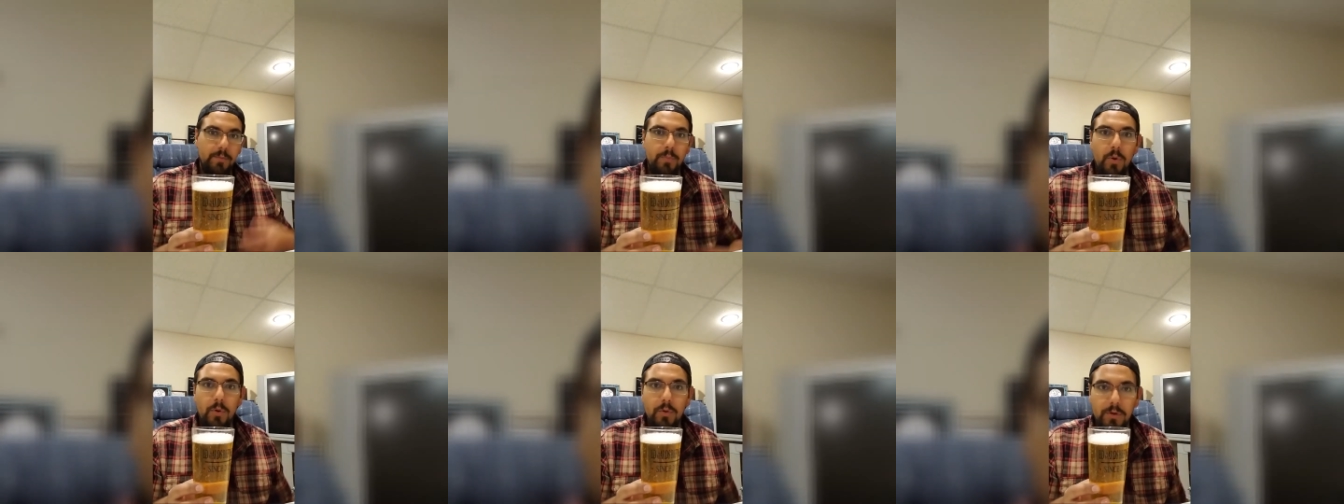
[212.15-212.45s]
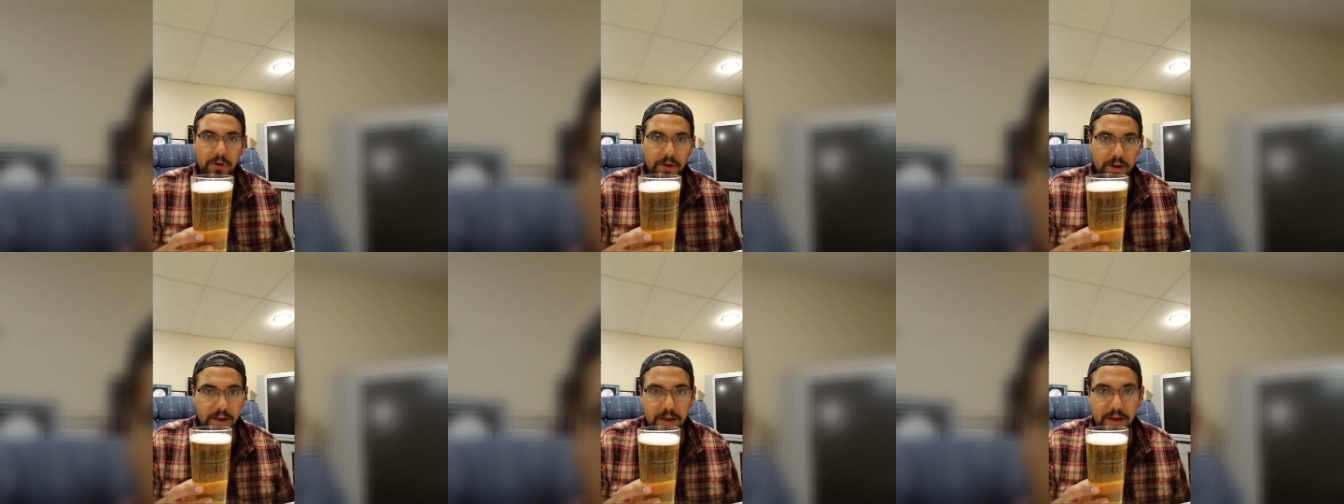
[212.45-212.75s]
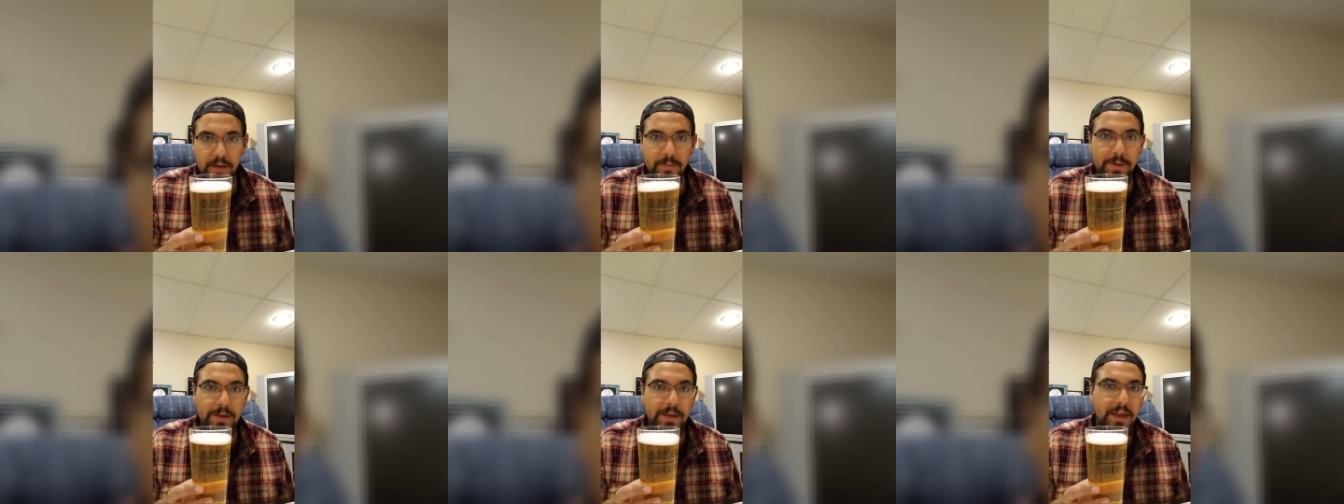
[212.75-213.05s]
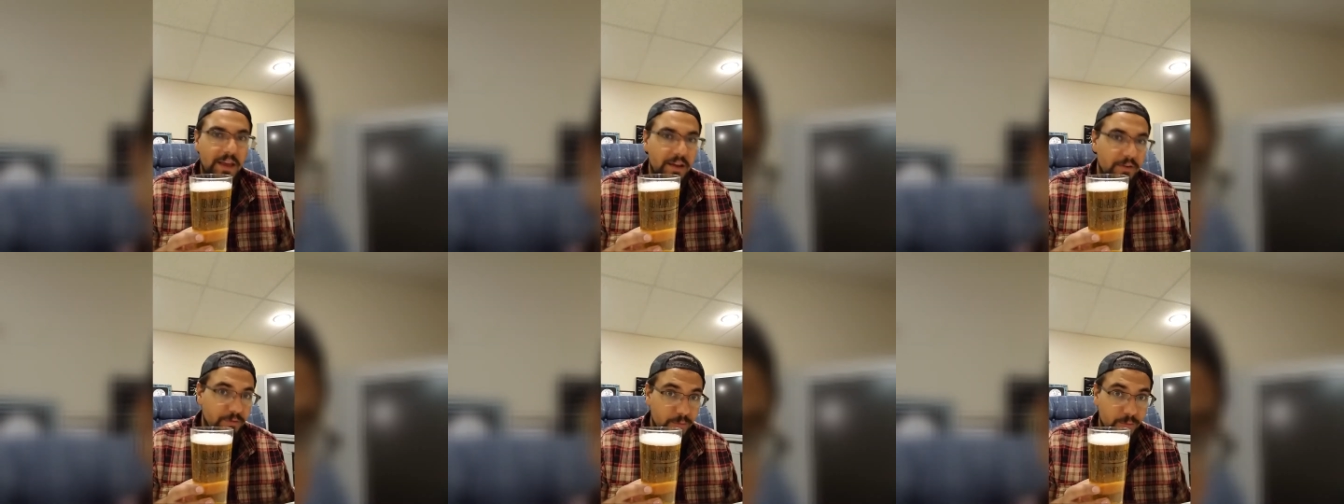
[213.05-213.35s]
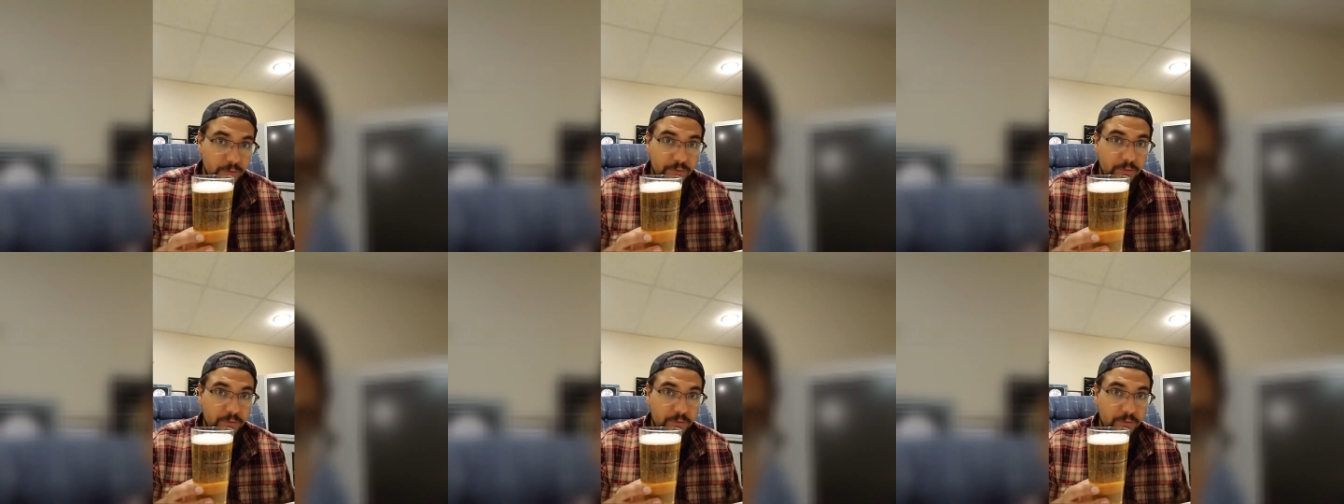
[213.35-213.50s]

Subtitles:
pouring IPA from a